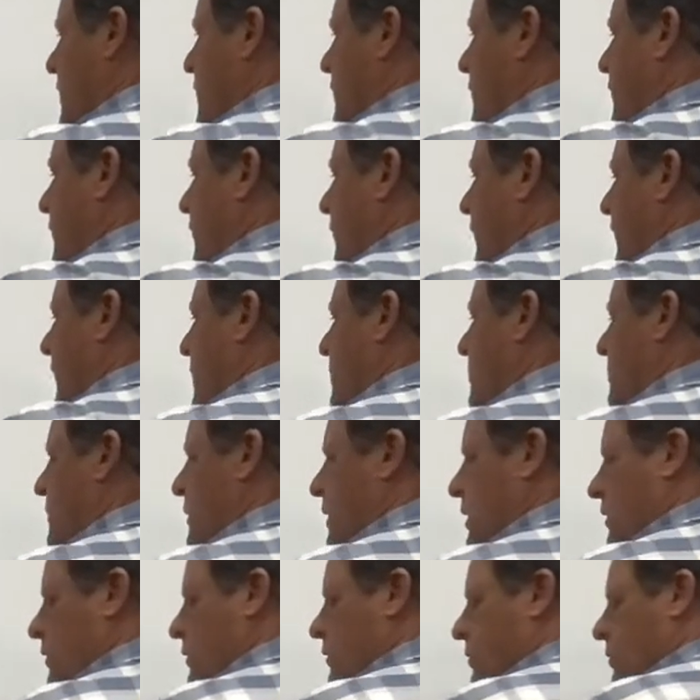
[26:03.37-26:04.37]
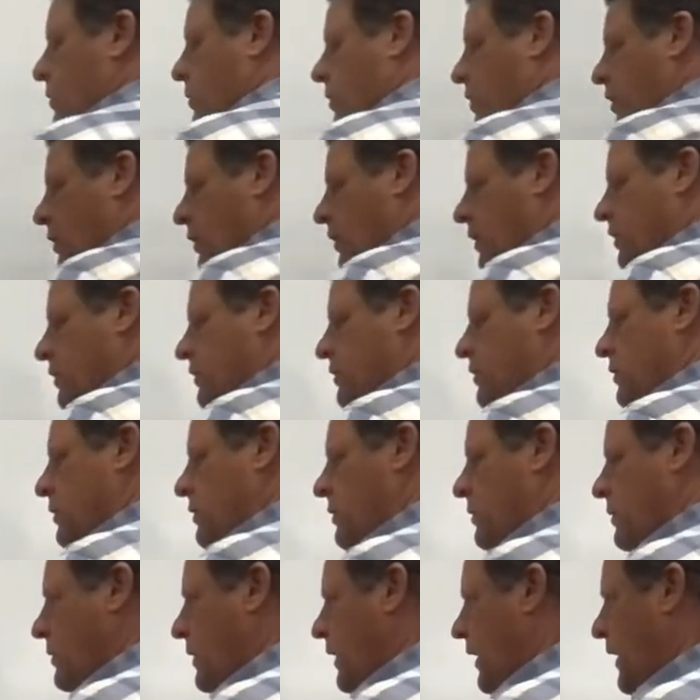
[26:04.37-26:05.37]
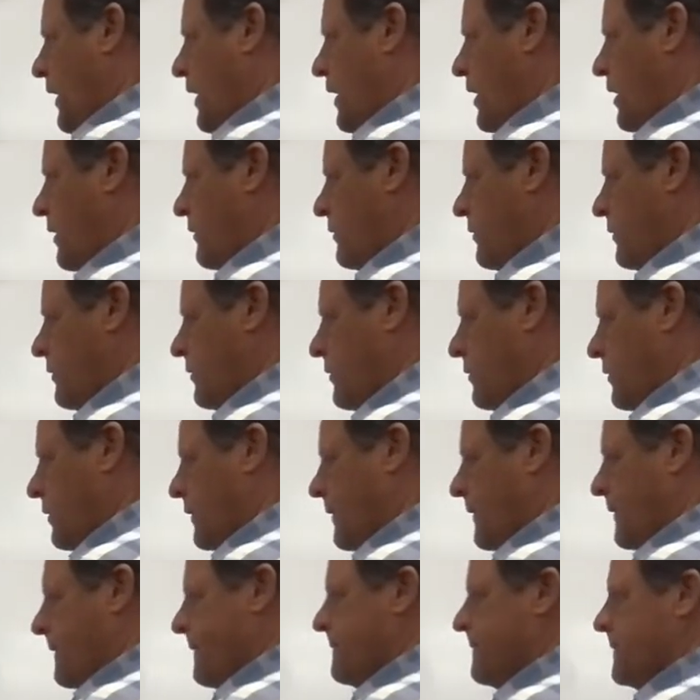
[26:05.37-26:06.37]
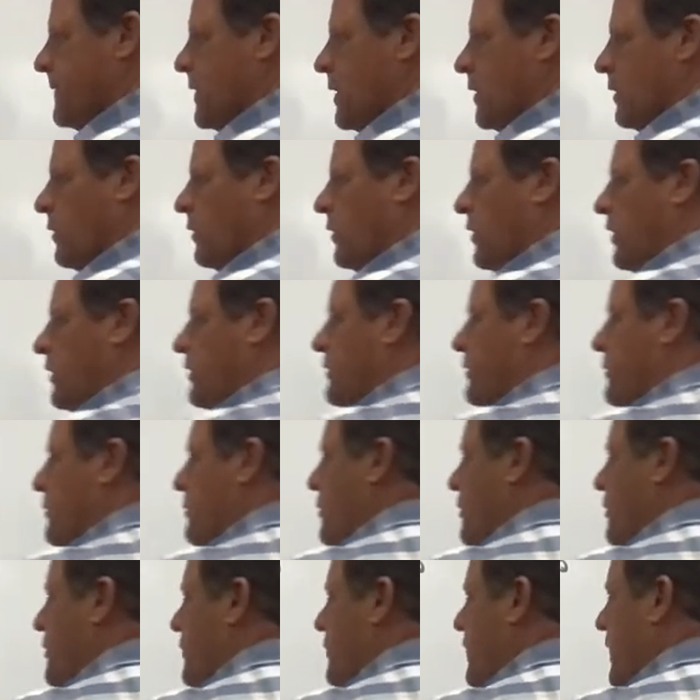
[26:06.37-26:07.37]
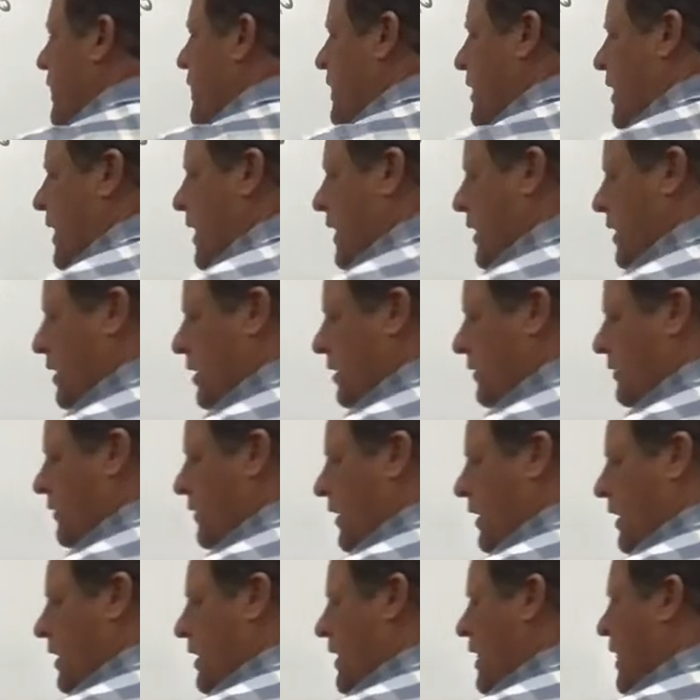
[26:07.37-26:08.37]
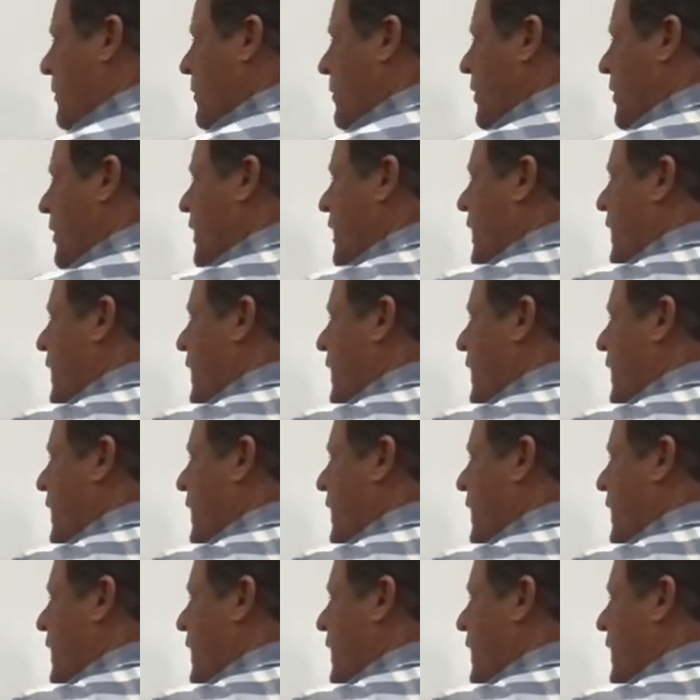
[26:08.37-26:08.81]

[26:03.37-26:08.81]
that means we're going to have, well, let's say negative, and now we're going to